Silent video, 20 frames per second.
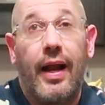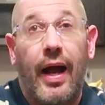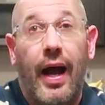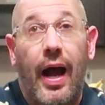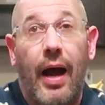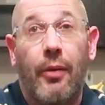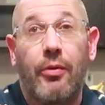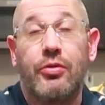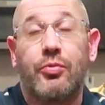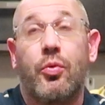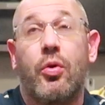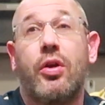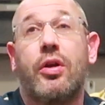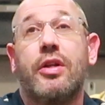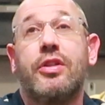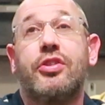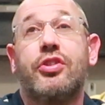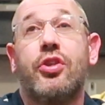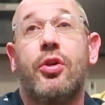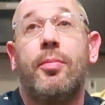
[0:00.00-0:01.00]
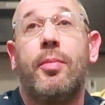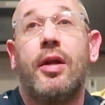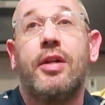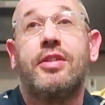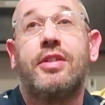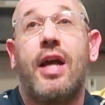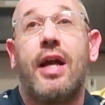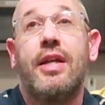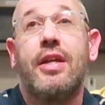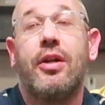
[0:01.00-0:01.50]
I was working so
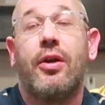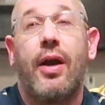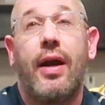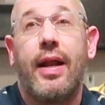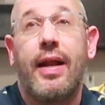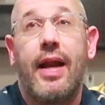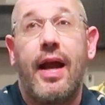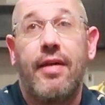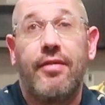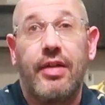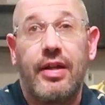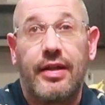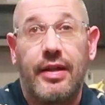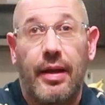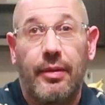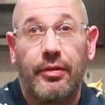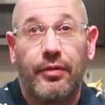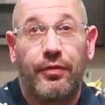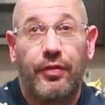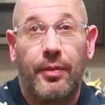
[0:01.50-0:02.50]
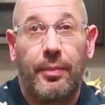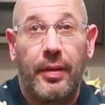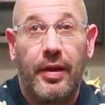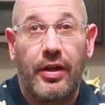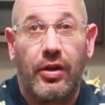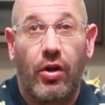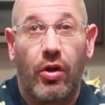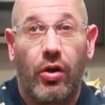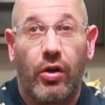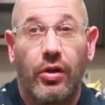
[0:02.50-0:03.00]
much that year I didn't have any time to flip any
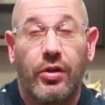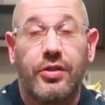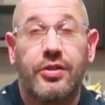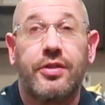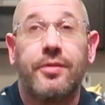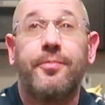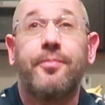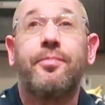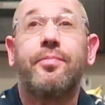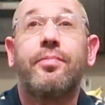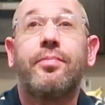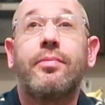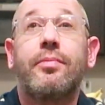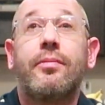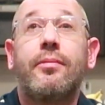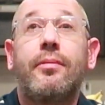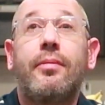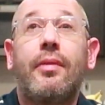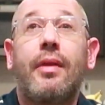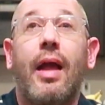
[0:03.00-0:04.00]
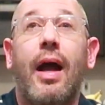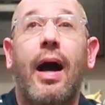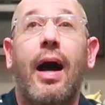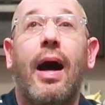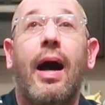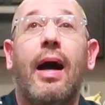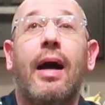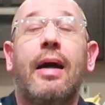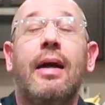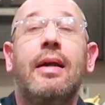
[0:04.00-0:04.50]
cars.
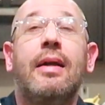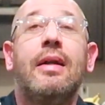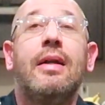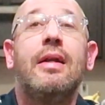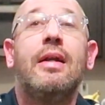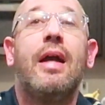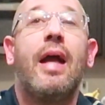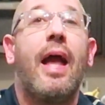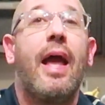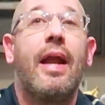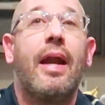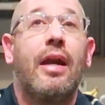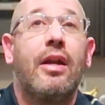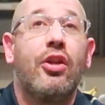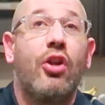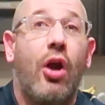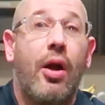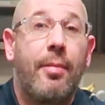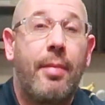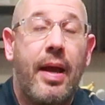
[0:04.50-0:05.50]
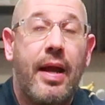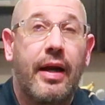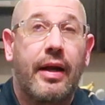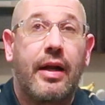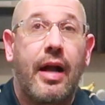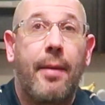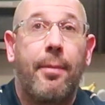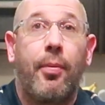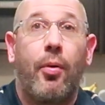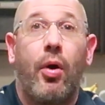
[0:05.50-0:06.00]
I made a
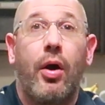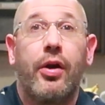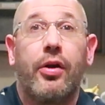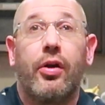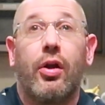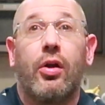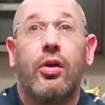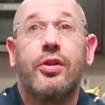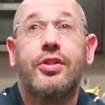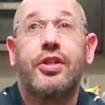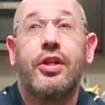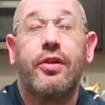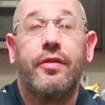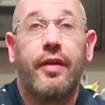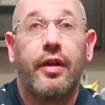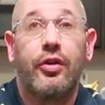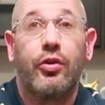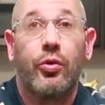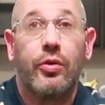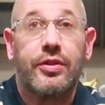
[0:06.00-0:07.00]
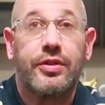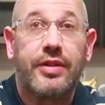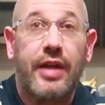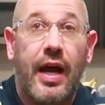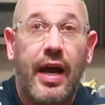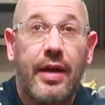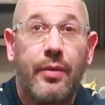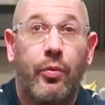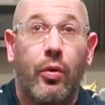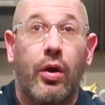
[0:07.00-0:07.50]
couple $100 here and there doing
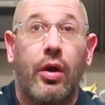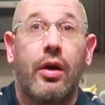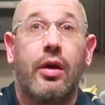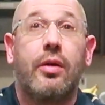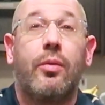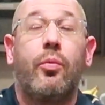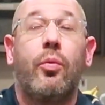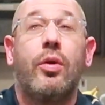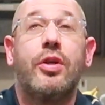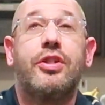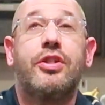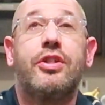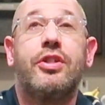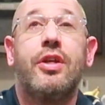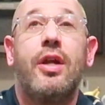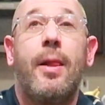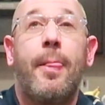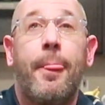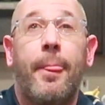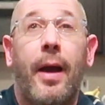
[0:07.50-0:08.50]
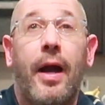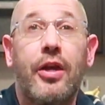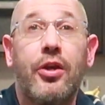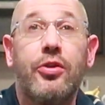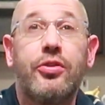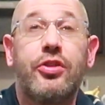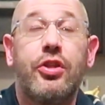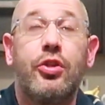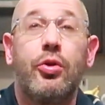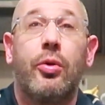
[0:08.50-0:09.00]
side work, which I
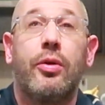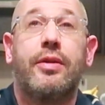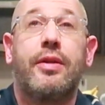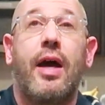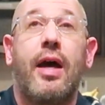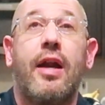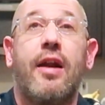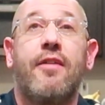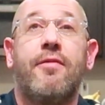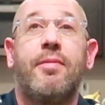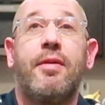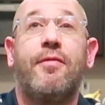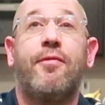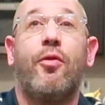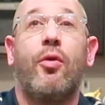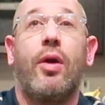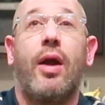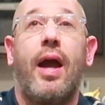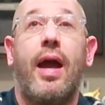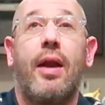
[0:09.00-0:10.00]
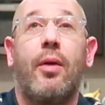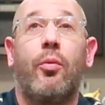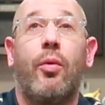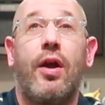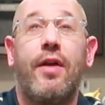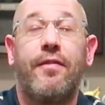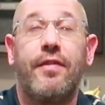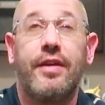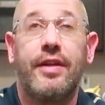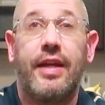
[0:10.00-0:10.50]
used to do a ton of before I had a
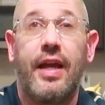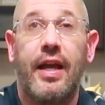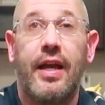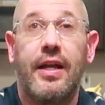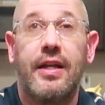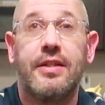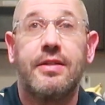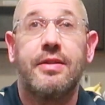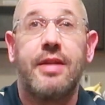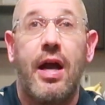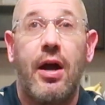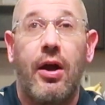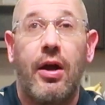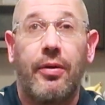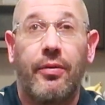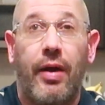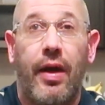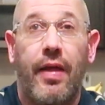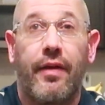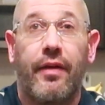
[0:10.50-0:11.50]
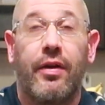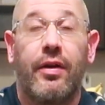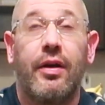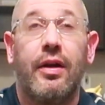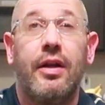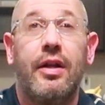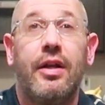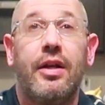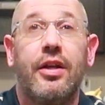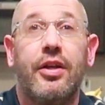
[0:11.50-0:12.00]
wife and kids. Now I'd rather,
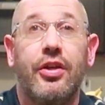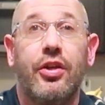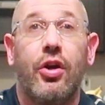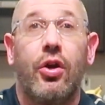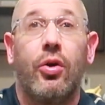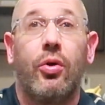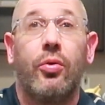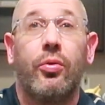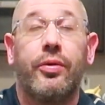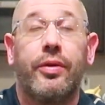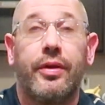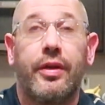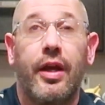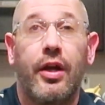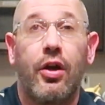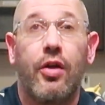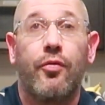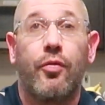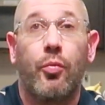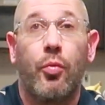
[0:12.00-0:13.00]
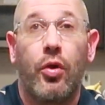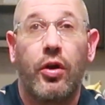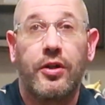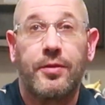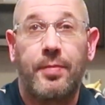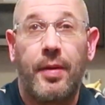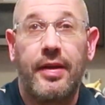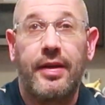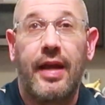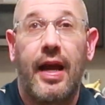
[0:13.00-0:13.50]
get home from work,
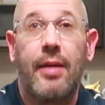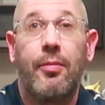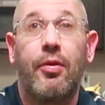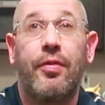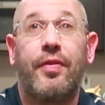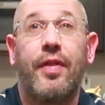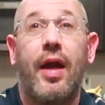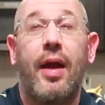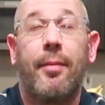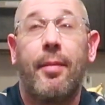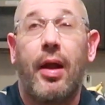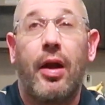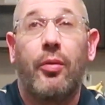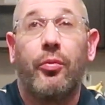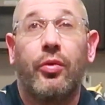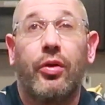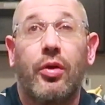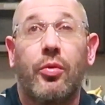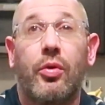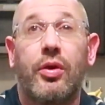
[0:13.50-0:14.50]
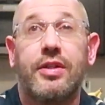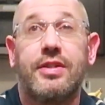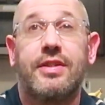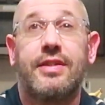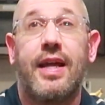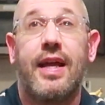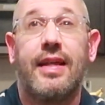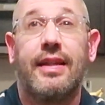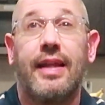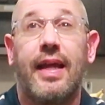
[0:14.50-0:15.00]
spend time with them. I don't really want to
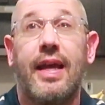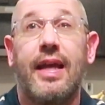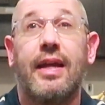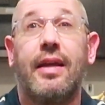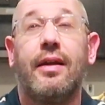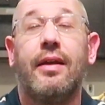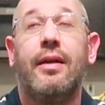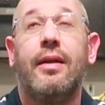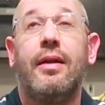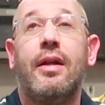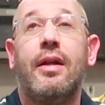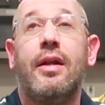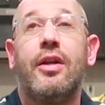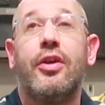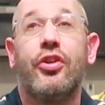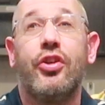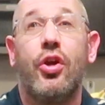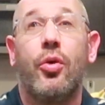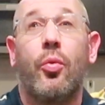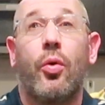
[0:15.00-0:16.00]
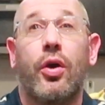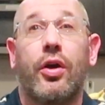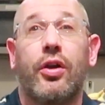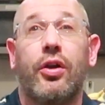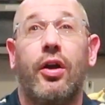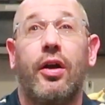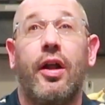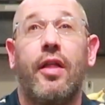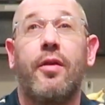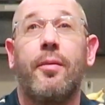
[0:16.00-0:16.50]
stay late, working
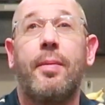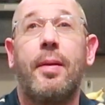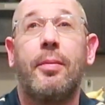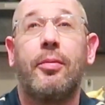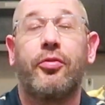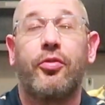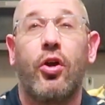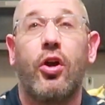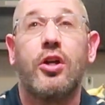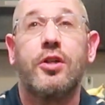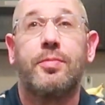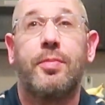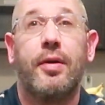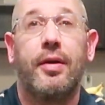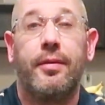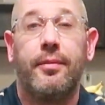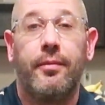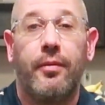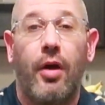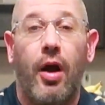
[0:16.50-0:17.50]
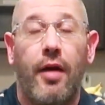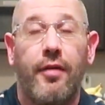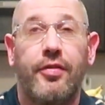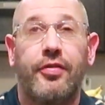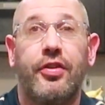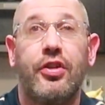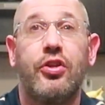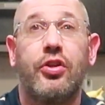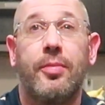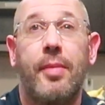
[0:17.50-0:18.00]
on other people's cars, but
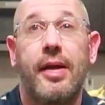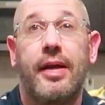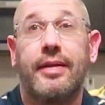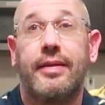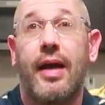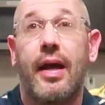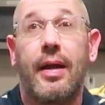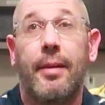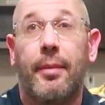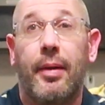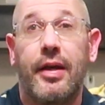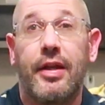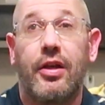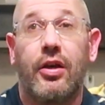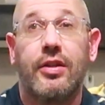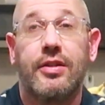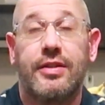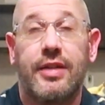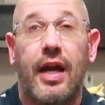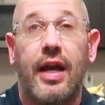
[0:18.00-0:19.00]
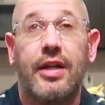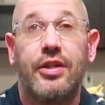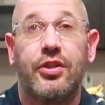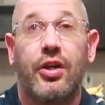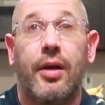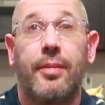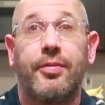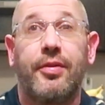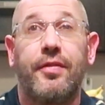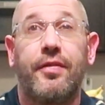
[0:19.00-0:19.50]
obviously you can make a ton of money on side
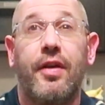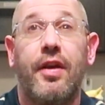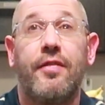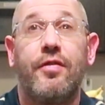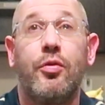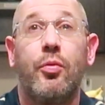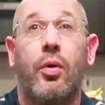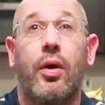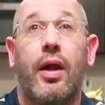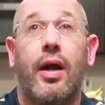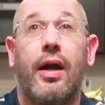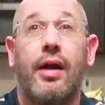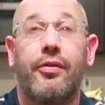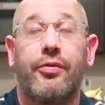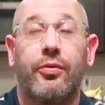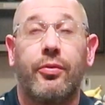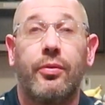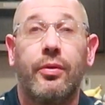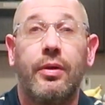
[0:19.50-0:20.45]
jobs if you want to hustle.